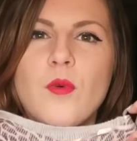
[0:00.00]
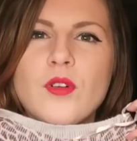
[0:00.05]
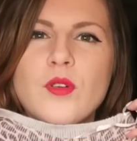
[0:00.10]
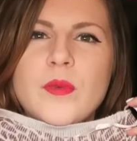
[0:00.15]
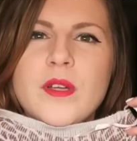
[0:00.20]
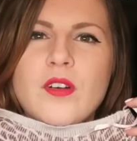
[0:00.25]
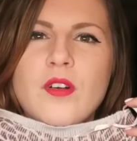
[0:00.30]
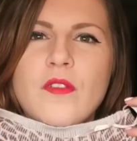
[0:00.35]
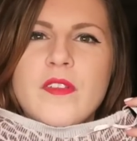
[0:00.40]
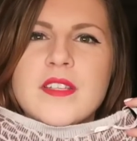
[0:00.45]
What
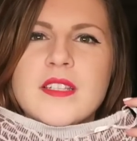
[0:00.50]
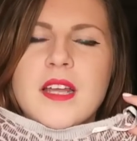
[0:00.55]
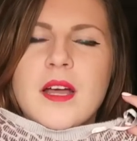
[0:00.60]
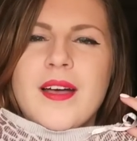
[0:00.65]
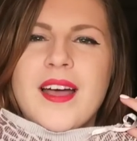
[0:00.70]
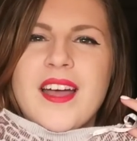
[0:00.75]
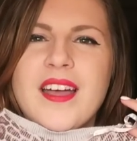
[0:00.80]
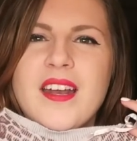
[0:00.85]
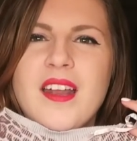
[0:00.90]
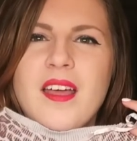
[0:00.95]
do we call this
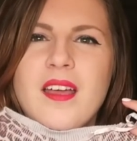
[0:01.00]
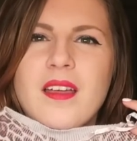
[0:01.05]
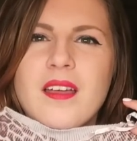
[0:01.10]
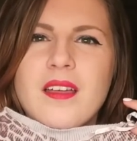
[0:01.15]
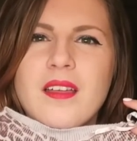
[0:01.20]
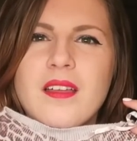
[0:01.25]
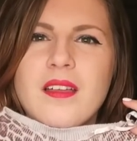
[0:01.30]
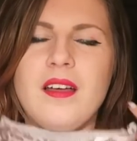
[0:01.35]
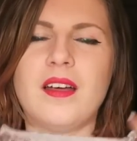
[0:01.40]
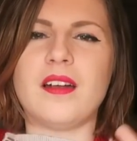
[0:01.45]
now? High neck?
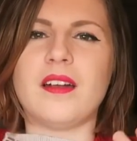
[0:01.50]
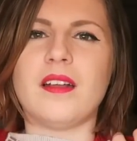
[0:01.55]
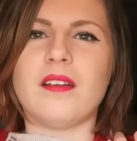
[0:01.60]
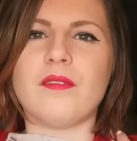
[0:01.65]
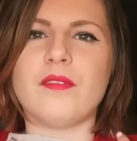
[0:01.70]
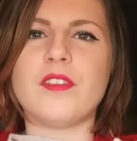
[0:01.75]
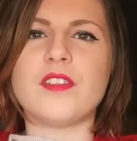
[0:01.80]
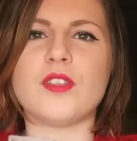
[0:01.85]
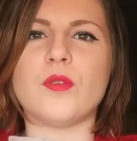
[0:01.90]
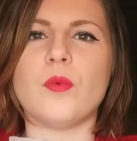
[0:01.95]
I
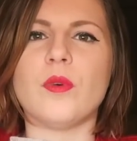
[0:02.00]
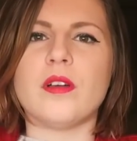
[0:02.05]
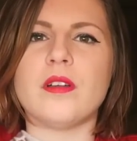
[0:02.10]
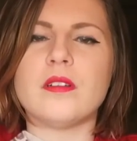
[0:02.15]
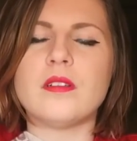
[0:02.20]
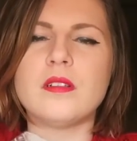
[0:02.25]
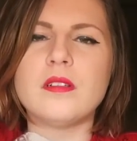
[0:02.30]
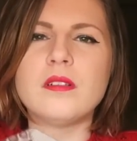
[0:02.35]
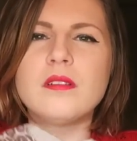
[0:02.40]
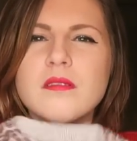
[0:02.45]
don't know. There's a
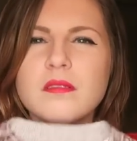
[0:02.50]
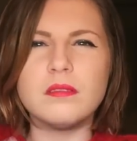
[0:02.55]
word.